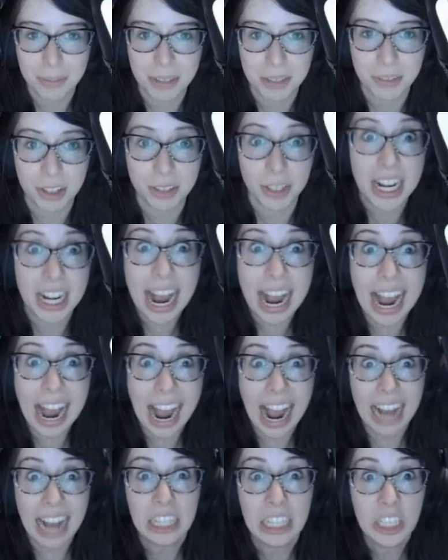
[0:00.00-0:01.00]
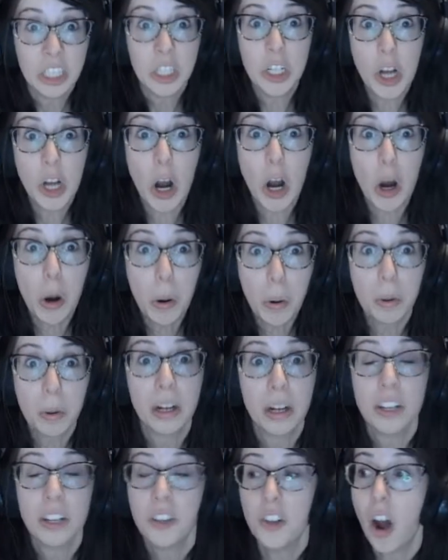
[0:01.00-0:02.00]
me forever. Ah! No!
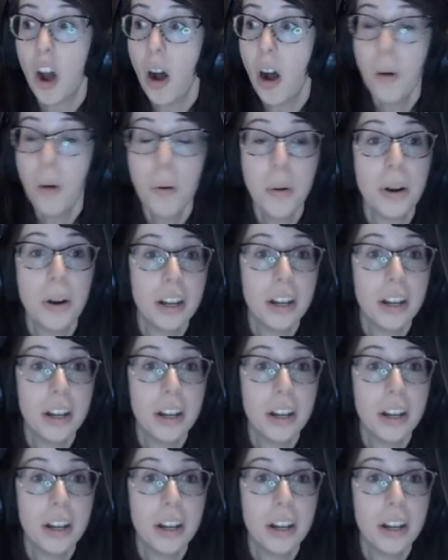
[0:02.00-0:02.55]
No!